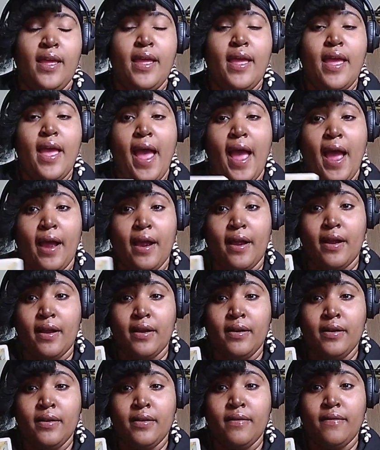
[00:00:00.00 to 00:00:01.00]
our
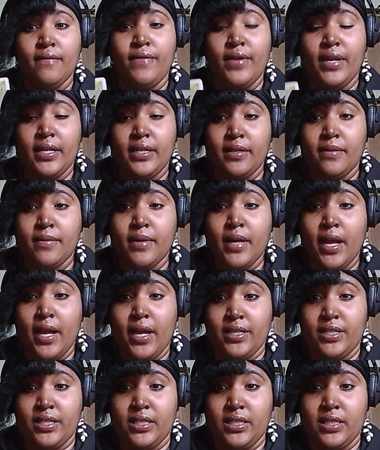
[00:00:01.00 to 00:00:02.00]
victim
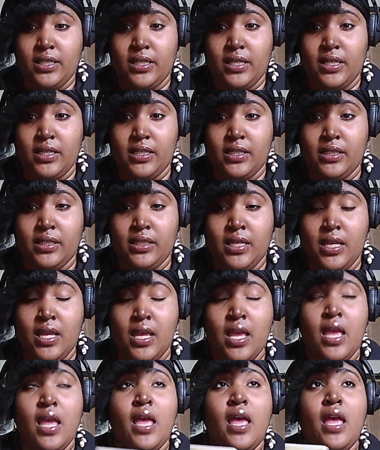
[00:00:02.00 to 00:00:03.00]
consciousness,
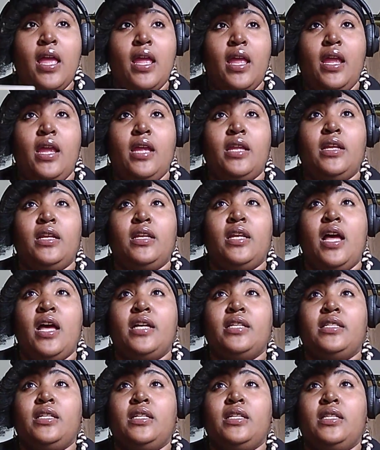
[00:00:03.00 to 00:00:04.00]

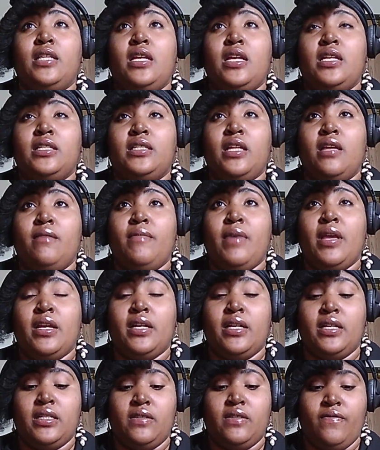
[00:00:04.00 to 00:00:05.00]
analyzing things that make
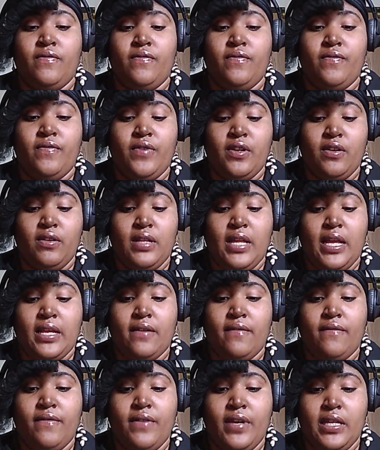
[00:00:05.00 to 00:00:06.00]
us feel like a
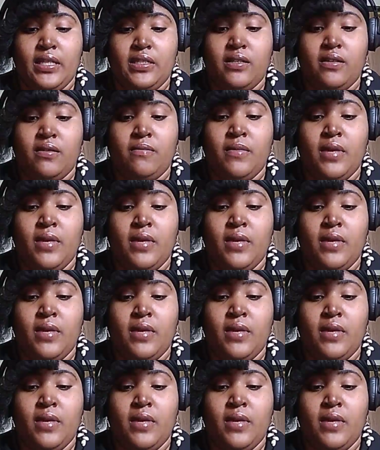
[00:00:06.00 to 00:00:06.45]
victim,